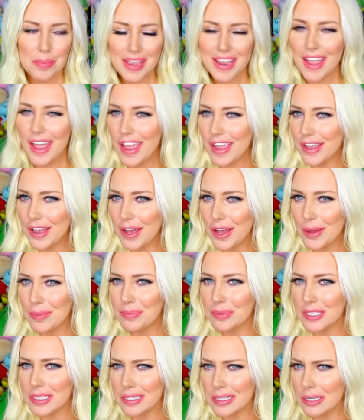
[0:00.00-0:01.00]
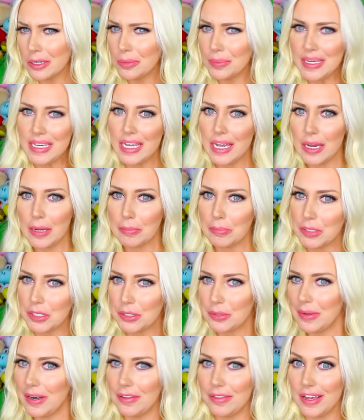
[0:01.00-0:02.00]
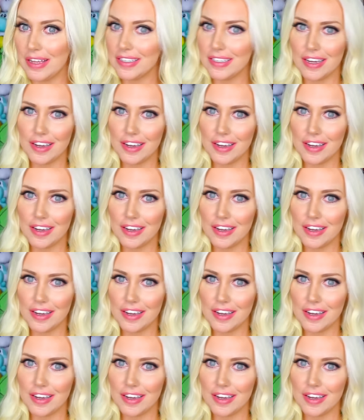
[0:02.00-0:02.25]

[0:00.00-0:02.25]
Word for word: Big A cups, little B cups, around that